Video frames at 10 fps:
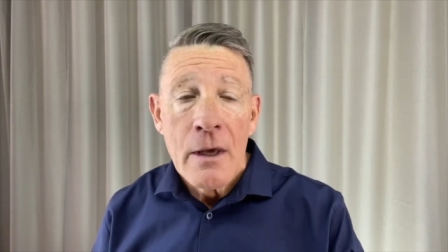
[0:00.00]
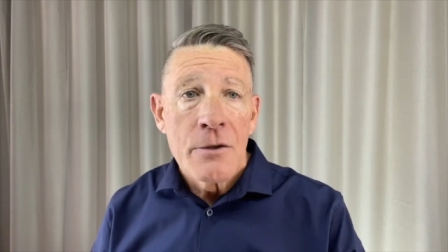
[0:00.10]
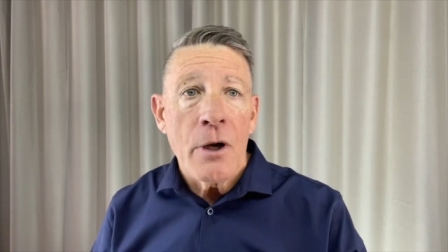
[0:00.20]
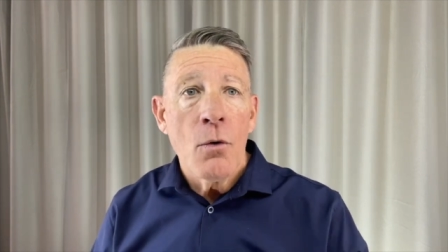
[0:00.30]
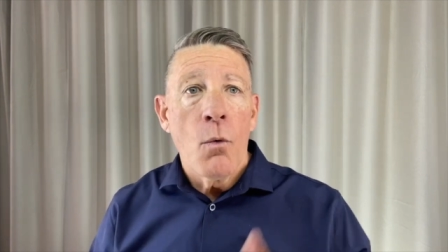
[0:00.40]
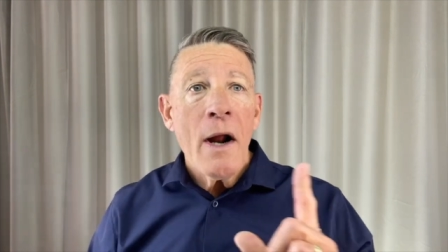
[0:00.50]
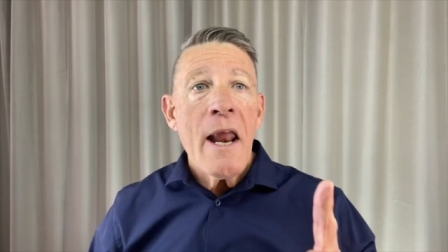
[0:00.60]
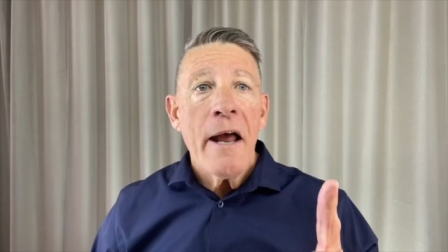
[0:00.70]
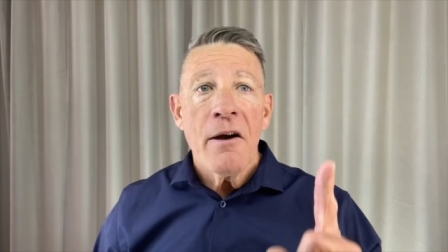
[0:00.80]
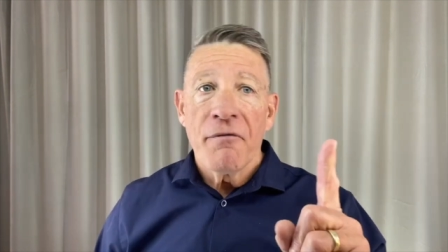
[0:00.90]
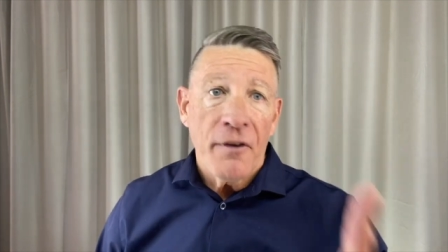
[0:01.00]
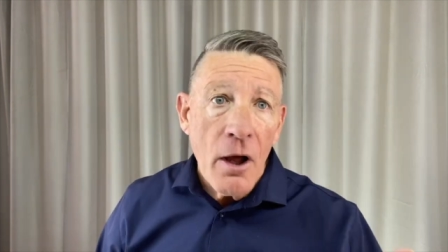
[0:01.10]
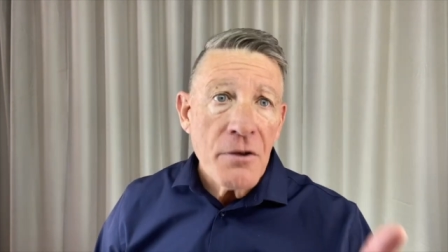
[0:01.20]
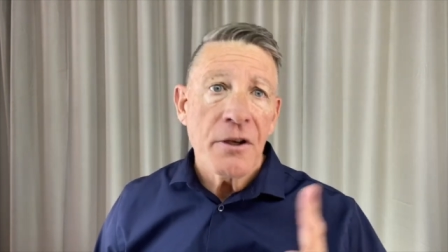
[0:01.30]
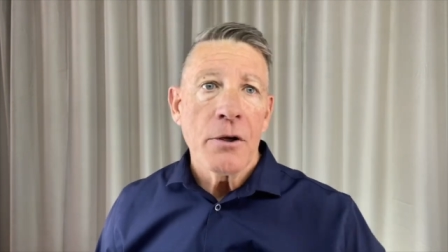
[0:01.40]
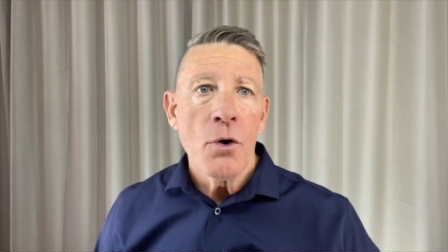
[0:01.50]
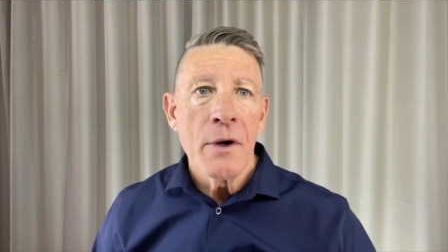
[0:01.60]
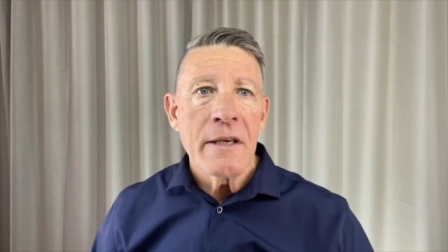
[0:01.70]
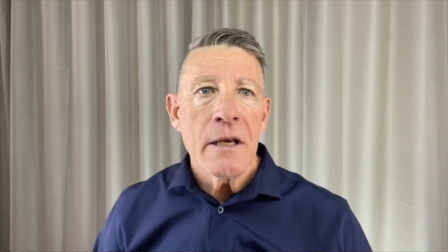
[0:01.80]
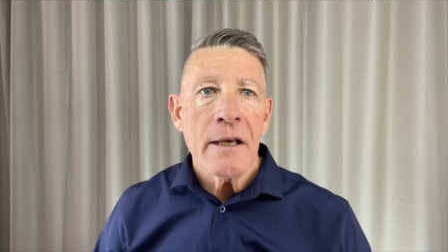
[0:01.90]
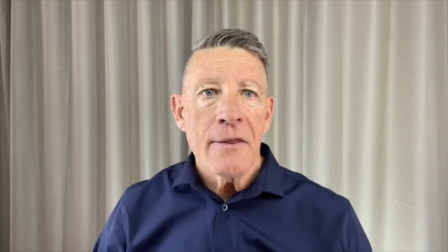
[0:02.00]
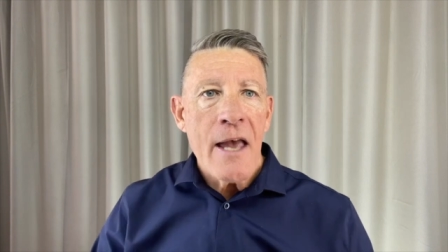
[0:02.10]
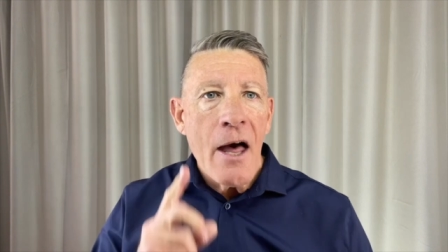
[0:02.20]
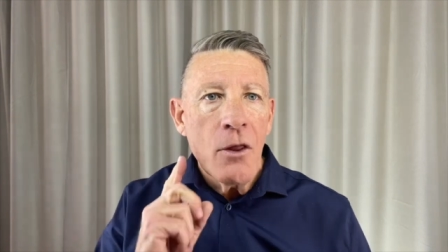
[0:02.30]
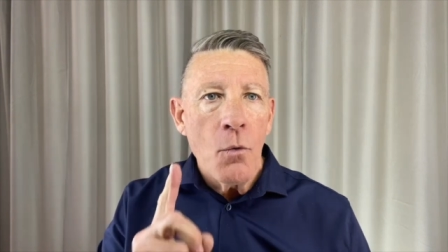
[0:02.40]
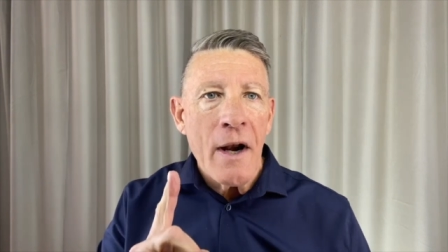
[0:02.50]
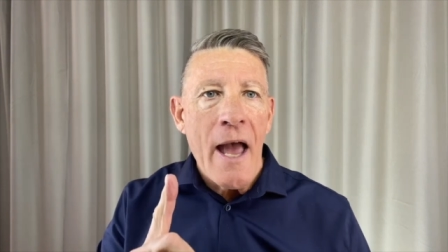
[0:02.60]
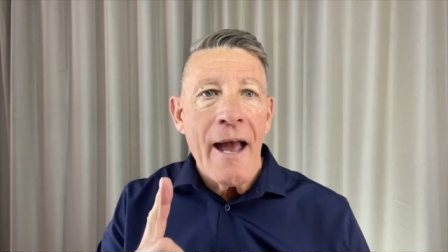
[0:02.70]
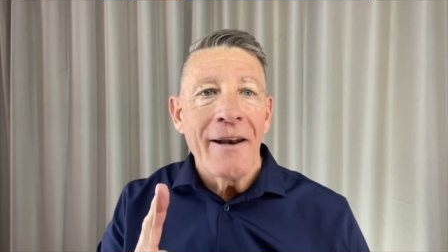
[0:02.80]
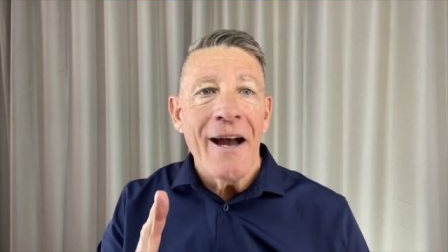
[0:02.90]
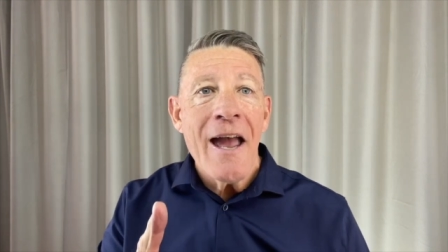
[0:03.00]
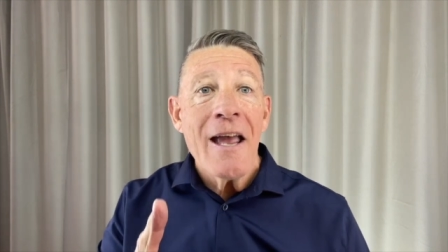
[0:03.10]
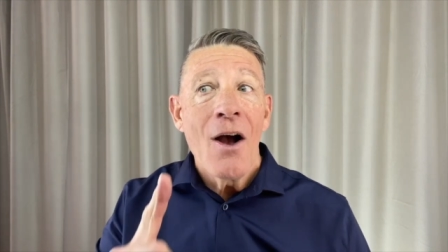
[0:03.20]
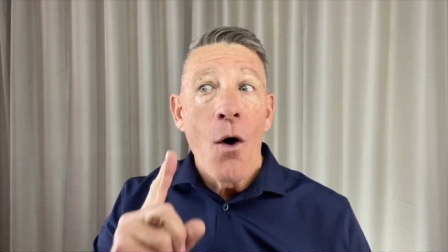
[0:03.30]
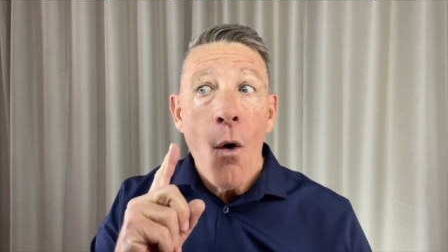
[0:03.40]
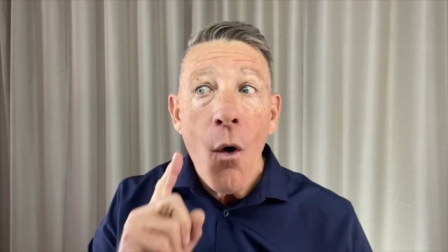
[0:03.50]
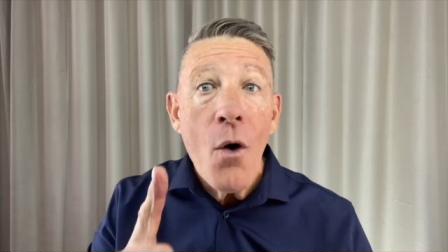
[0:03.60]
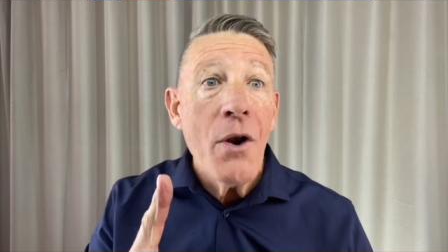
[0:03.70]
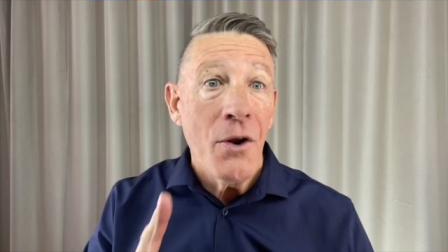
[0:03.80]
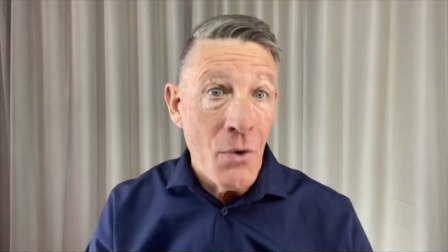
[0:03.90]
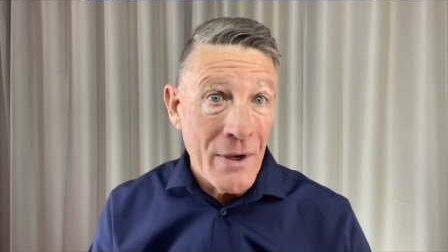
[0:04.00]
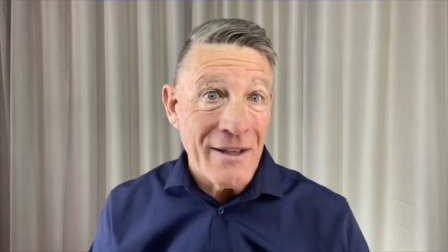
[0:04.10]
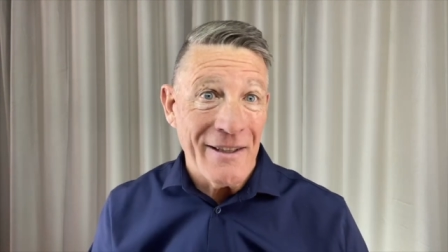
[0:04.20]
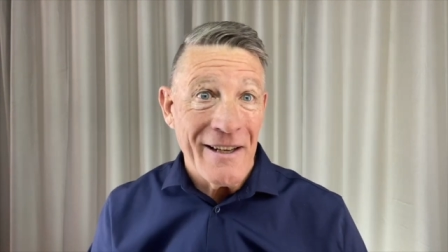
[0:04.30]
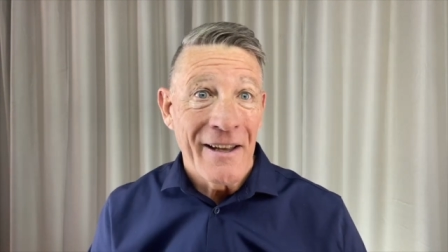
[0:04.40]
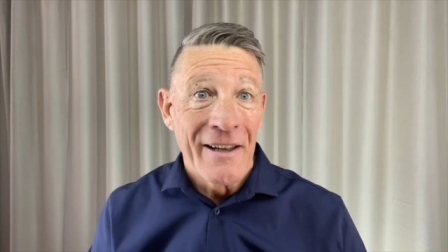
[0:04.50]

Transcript: So one had a flask anointing and the other one had a horn anointing.